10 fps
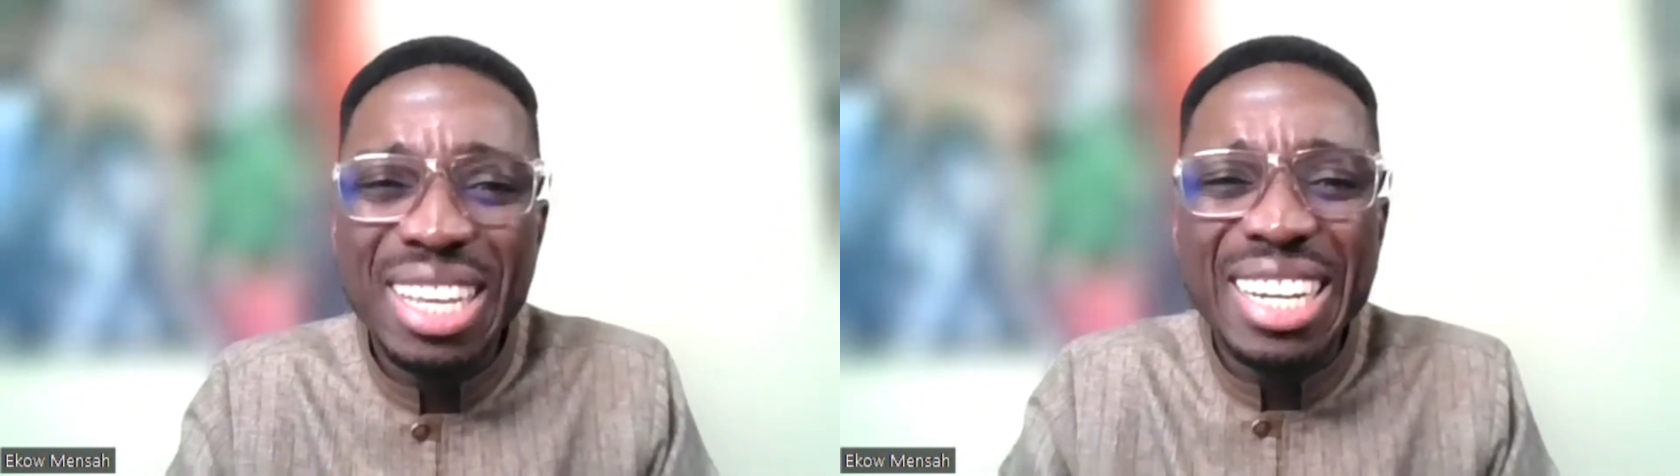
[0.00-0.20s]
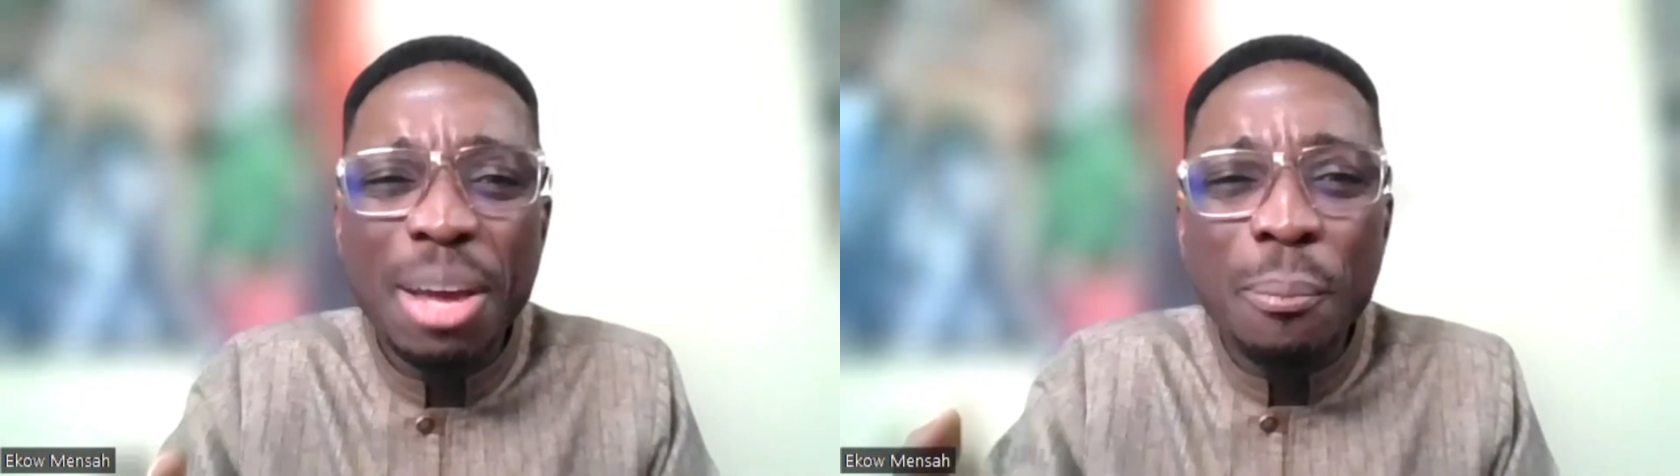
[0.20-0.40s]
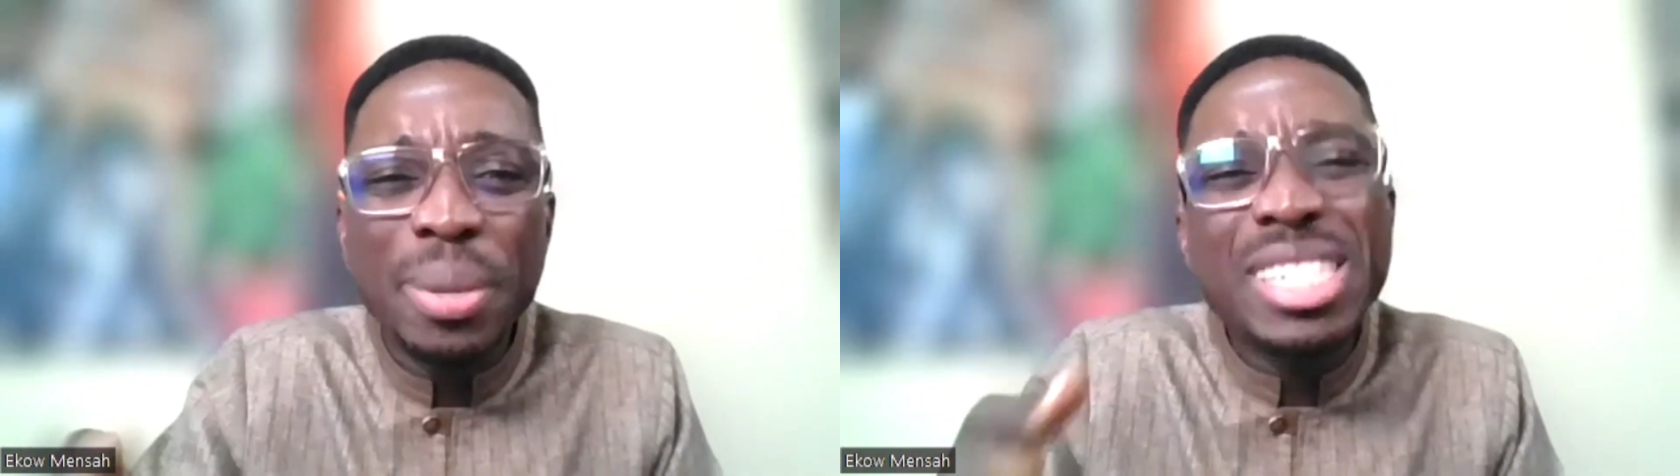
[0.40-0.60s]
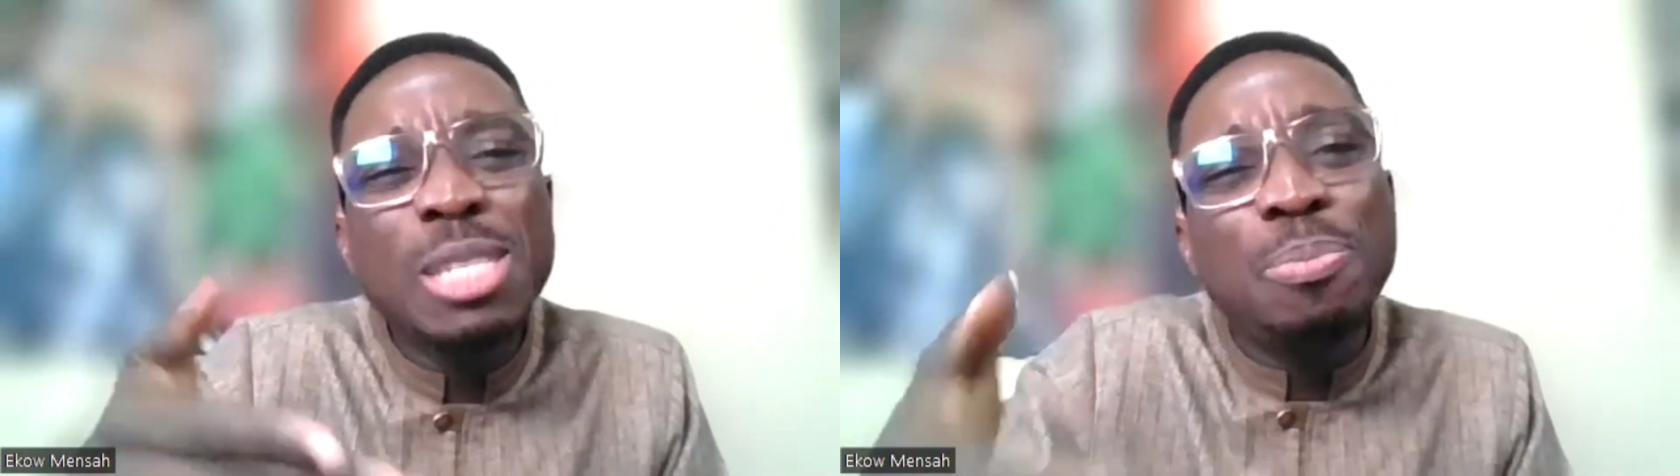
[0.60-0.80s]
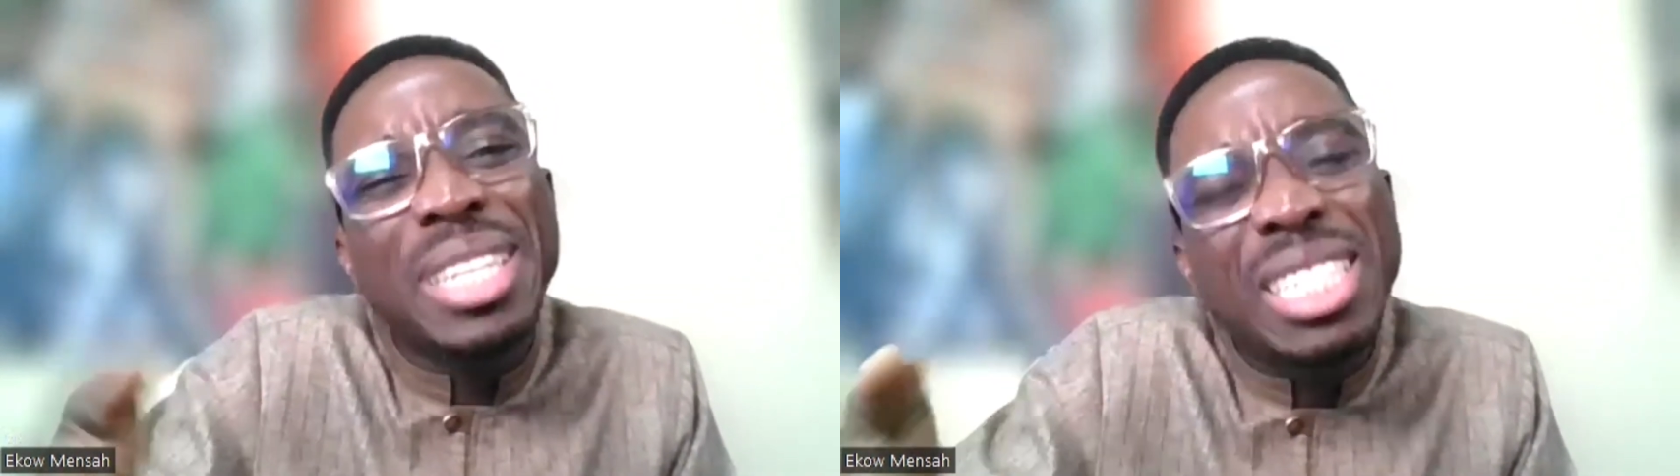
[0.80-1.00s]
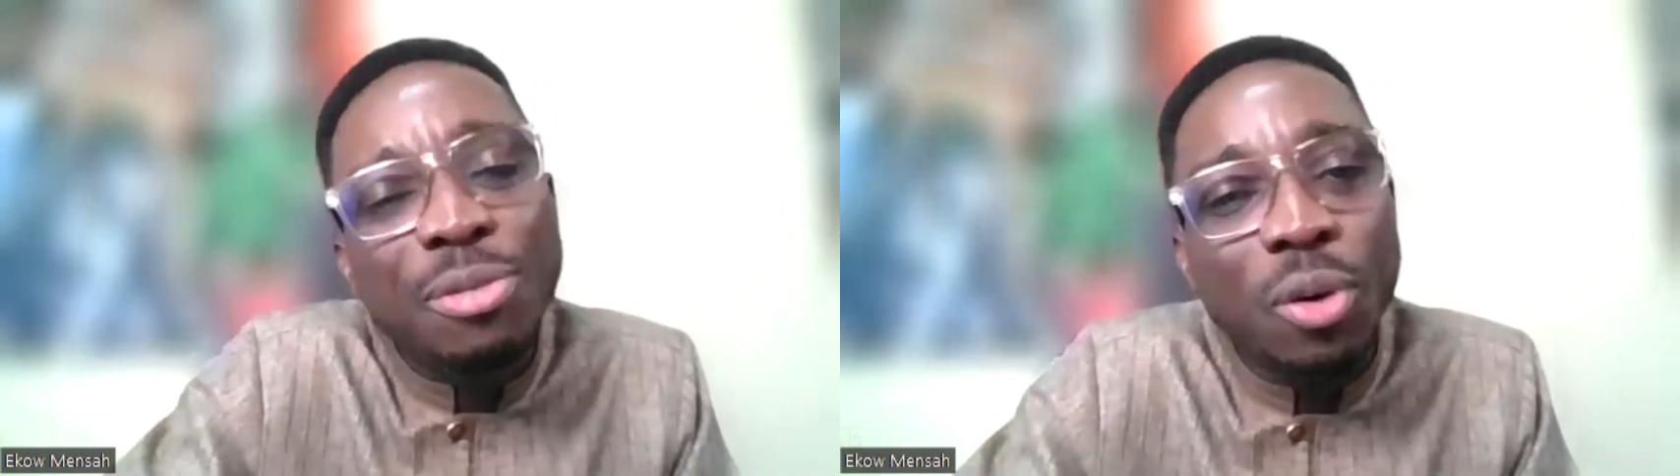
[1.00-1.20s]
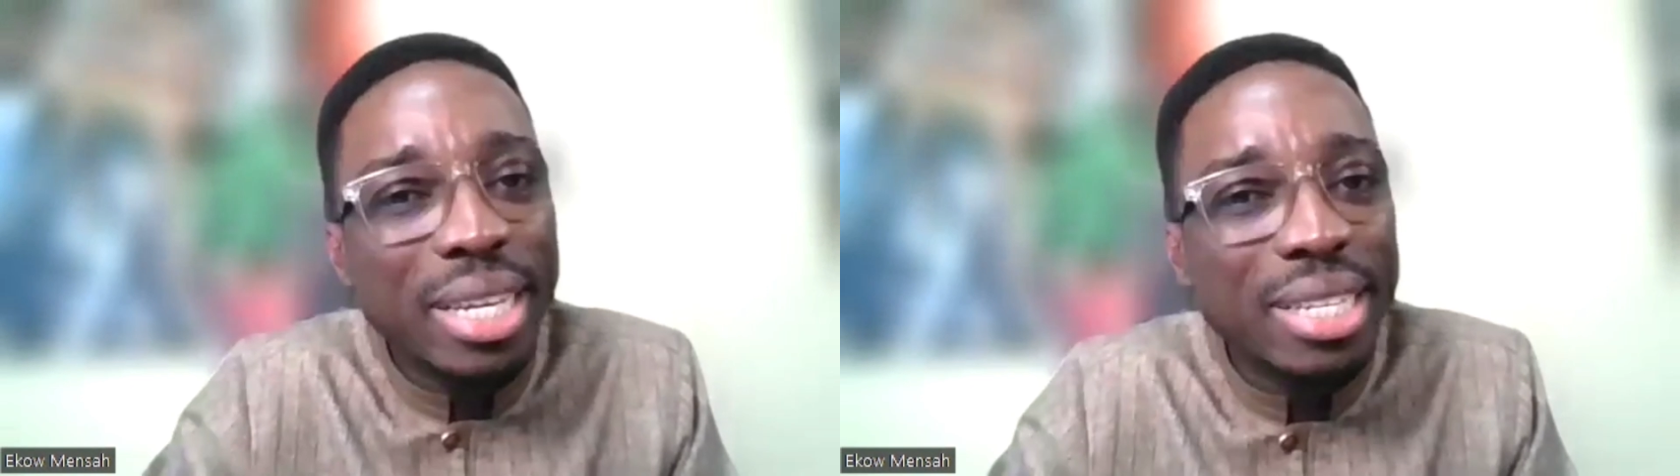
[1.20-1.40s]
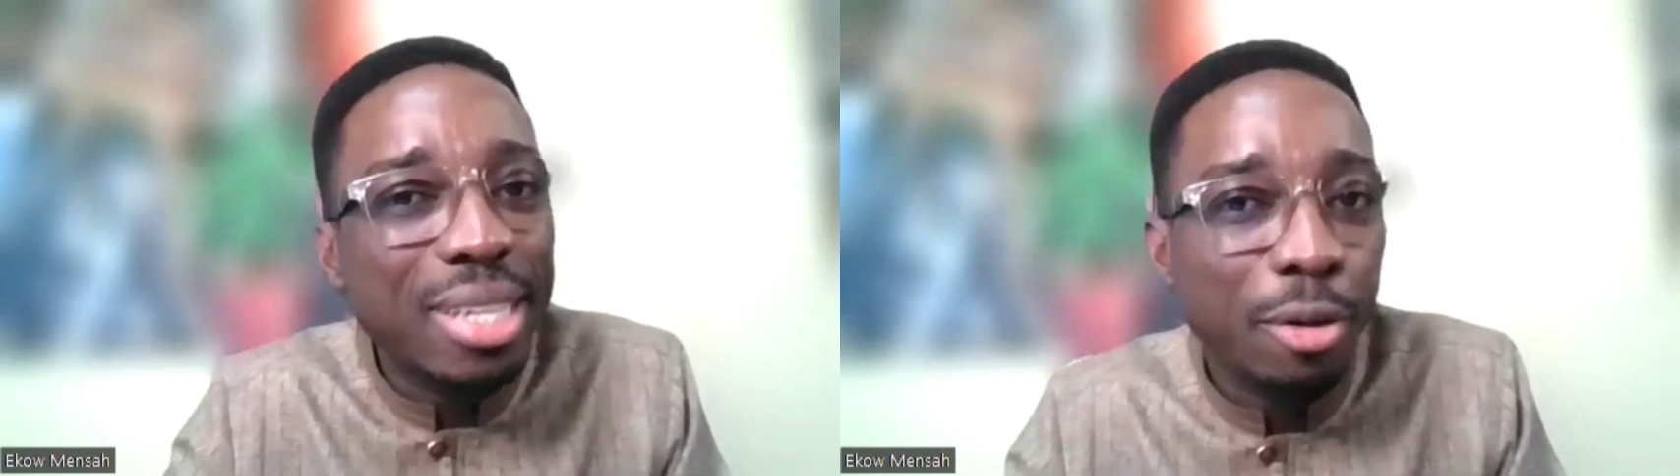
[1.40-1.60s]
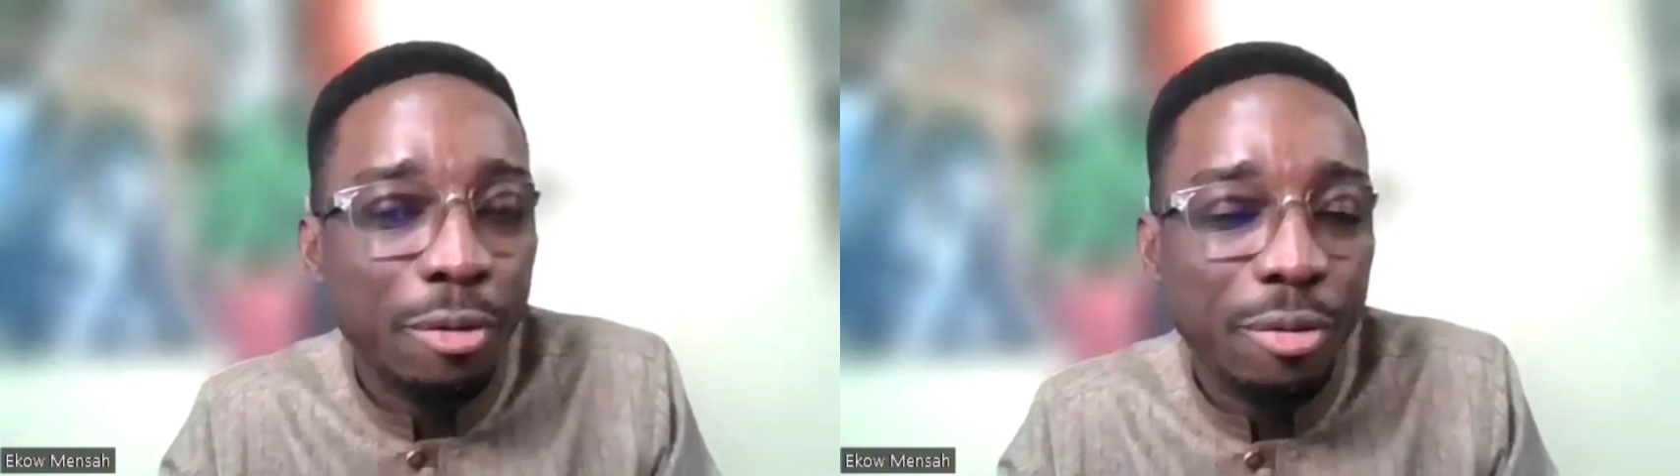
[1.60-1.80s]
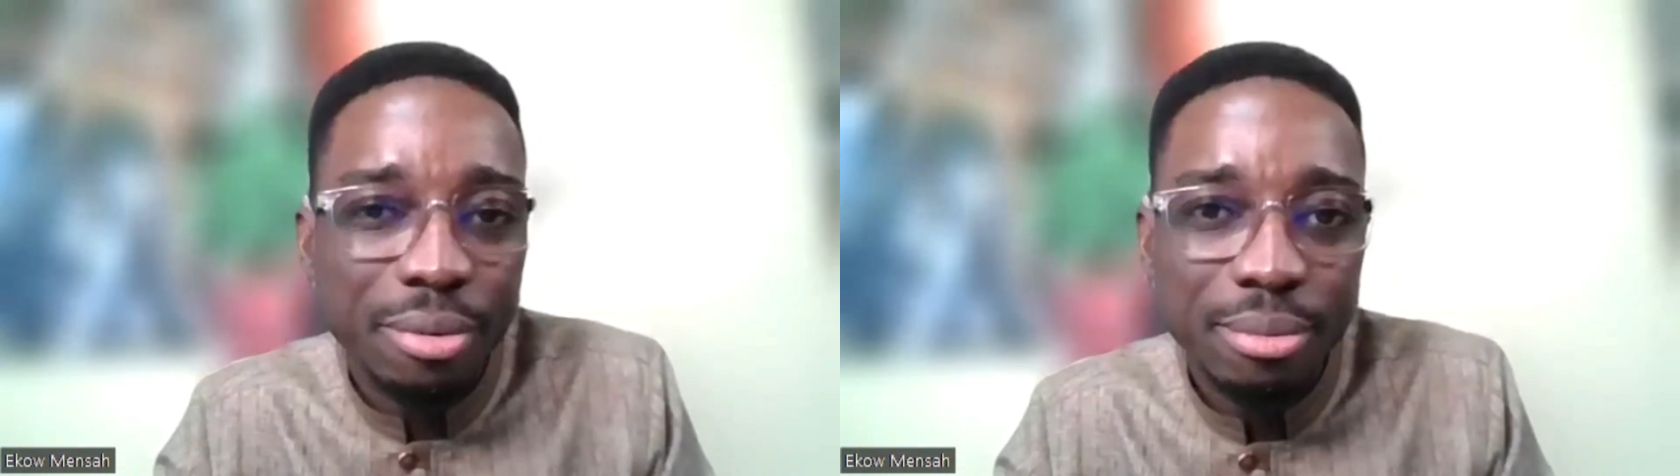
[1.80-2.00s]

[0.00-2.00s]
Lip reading: the number speaks for itself.